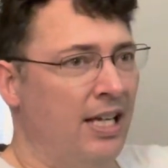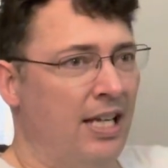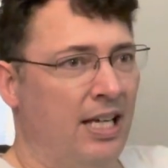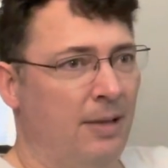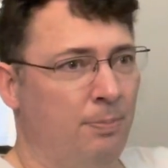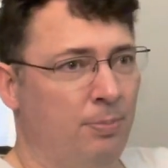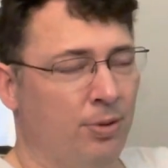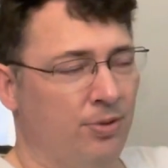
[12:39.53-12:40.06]

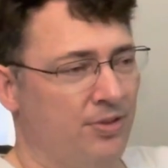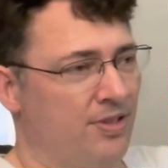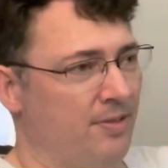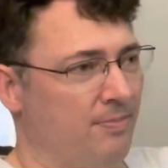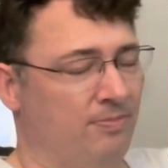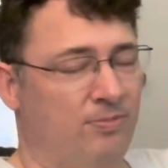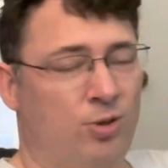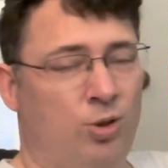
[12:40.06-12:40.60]
he pulled
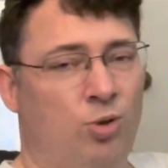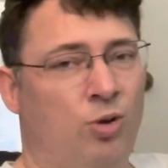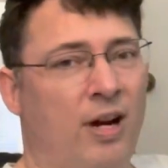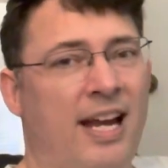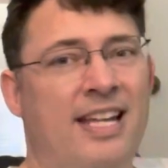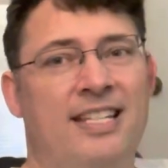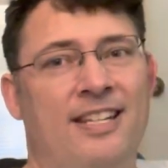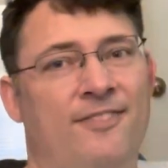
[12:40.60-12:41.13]
some
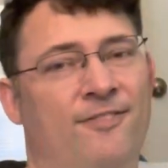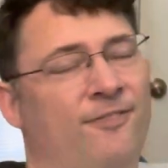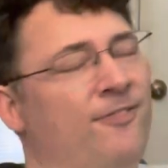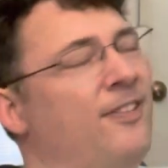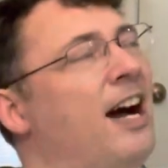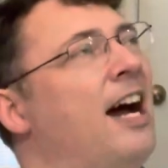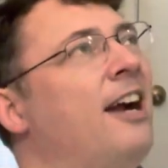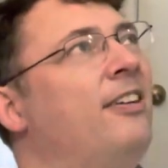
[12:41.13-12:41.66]
crazy
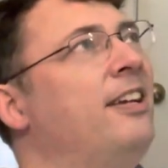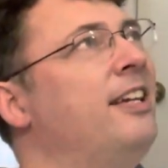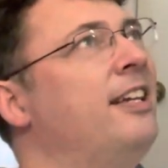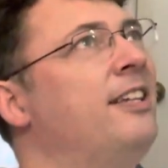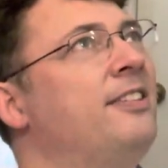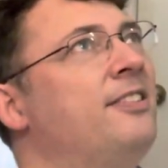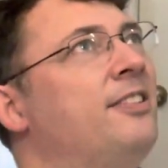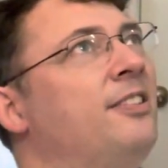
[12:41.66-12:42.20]
fire
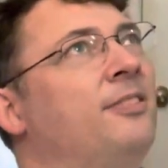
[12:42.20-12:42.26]
hits.